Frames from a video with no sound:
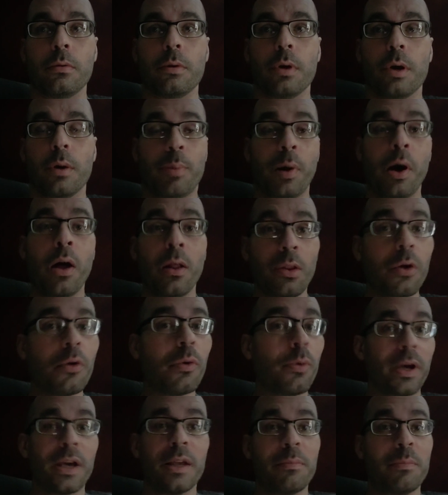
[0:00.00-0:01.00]

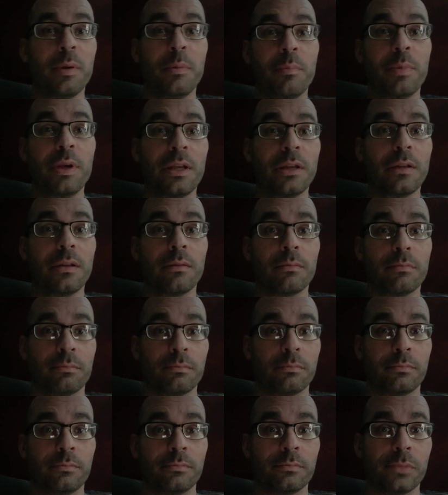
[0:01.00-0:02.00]
Apollo had been beaten,
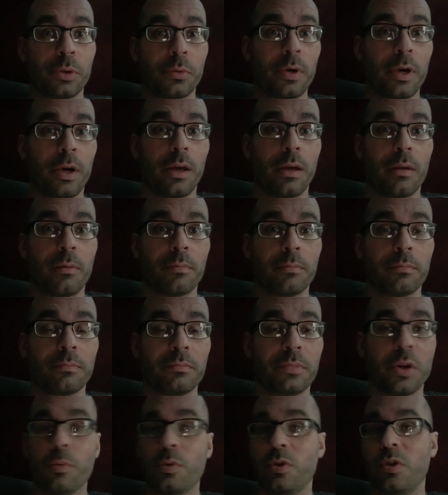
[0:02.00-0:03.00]
okay?
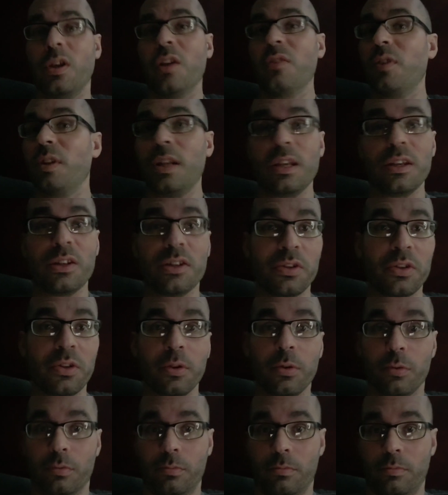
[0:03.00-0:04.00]
There was nothing he could
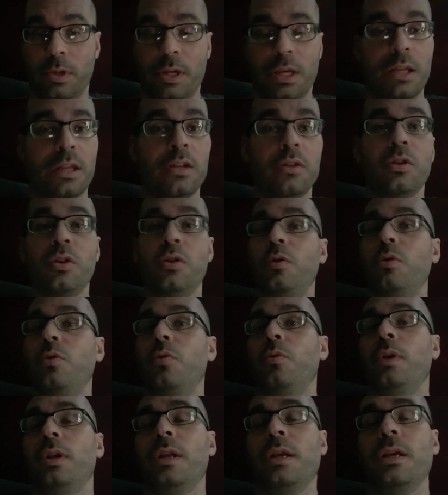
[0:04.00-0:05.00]
do. He
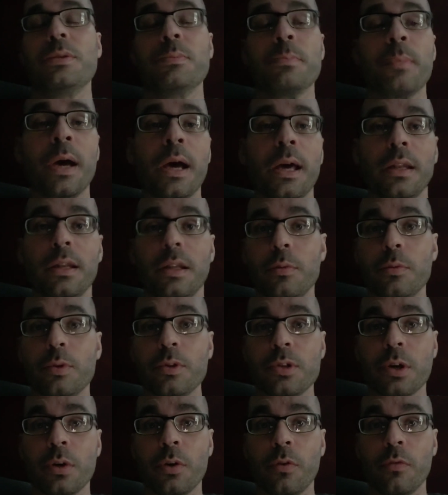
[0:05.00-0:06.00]
knew in his mind it
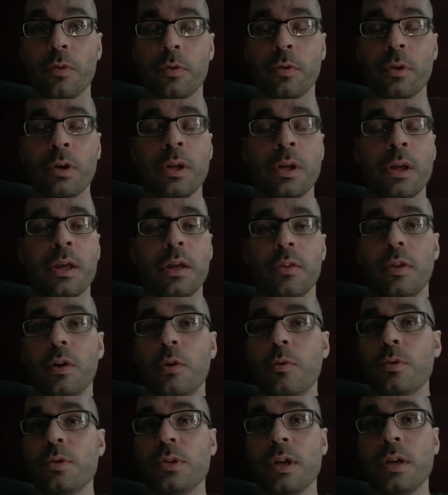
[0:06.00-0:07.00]
was over.
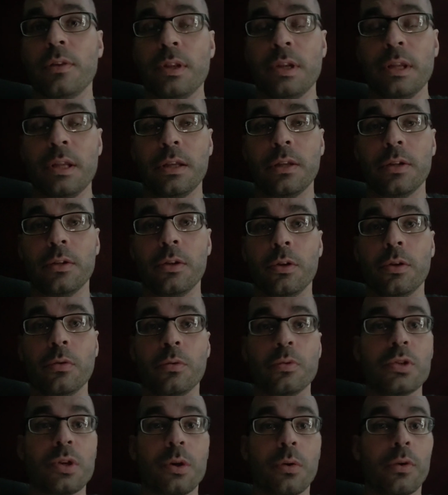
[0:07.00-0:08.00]
There was nothing he could
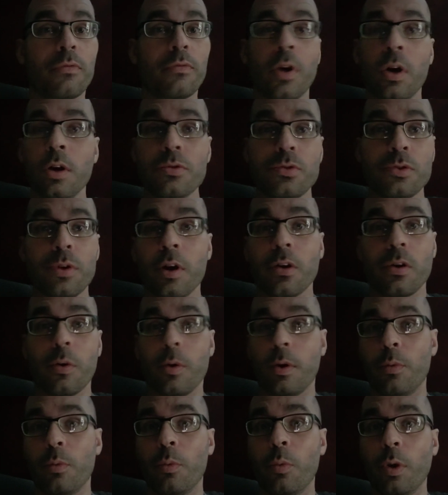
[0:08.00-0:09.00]
do. So Ivan Drago
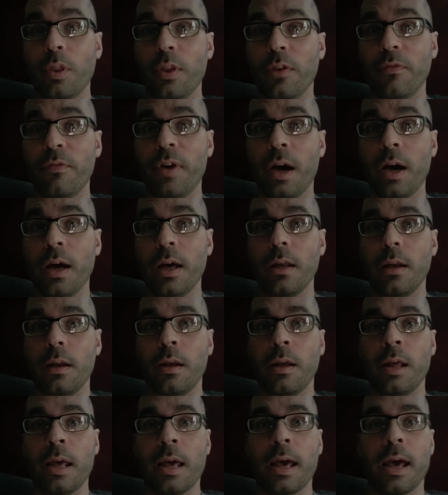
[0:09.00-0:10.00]
had won the fight.
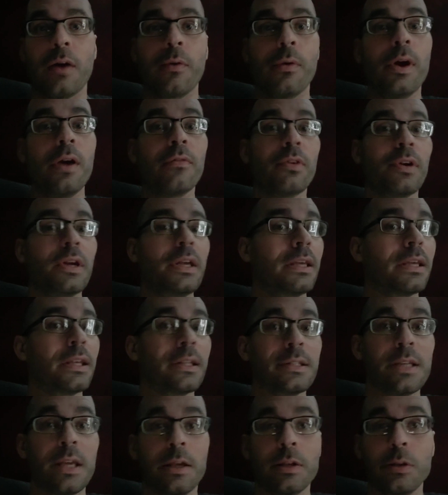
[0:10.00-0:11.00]
However, he
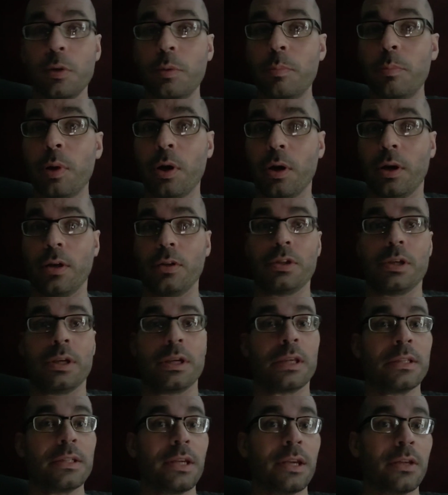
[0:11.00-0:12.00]
continued to punch and
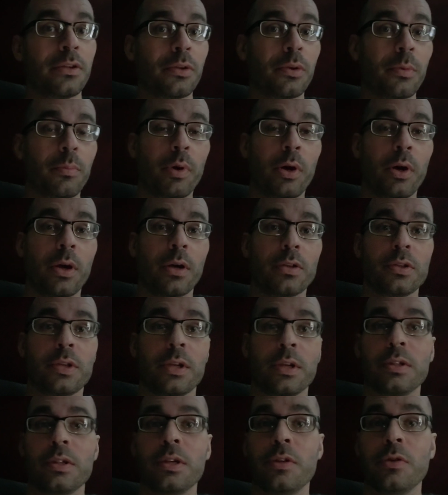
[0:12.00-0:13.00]
continued to punch,
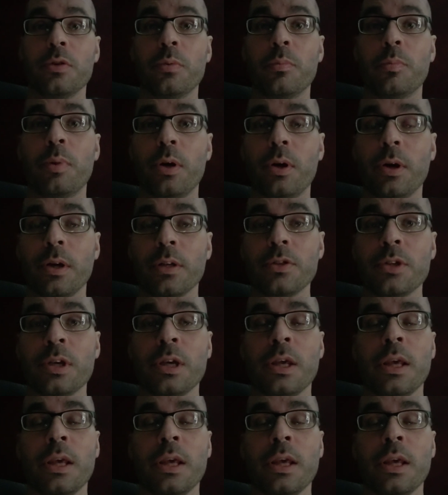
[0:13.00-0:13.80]
continued to punch.